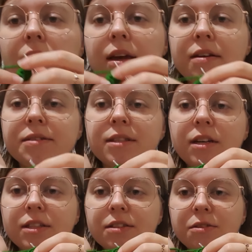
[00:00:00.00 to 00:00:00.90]
I have
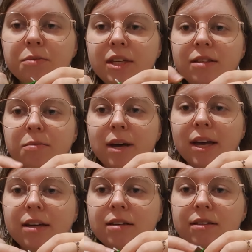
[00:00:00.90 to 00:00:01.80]
started to make the
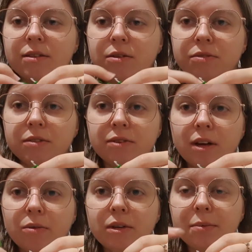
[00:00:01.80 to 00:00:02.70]
back of the
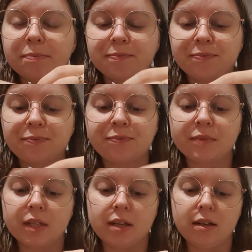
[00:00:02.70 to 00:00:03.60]
flower
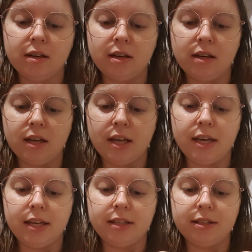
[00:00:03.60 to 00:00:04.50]

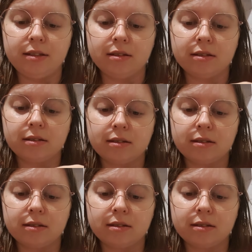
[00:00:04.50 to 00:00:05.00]
and